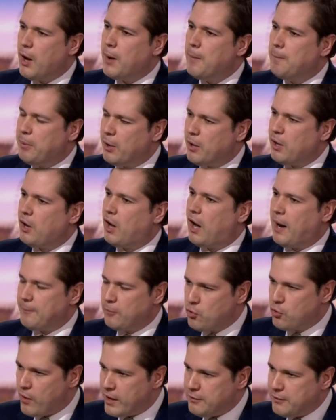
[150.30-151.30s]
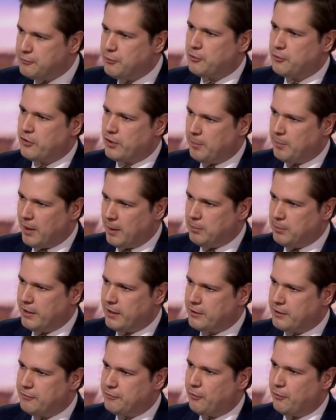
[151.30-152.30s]
But I'm grateful to the
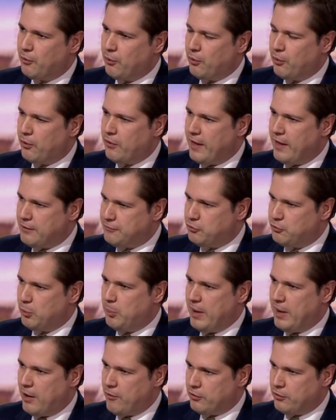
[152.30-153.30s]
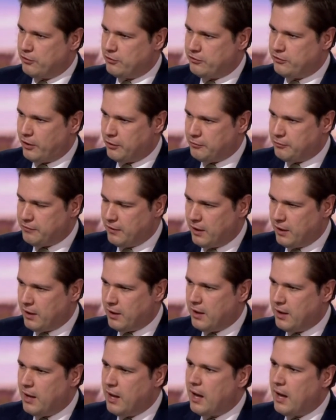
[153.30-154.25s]
public for their forbearance so far.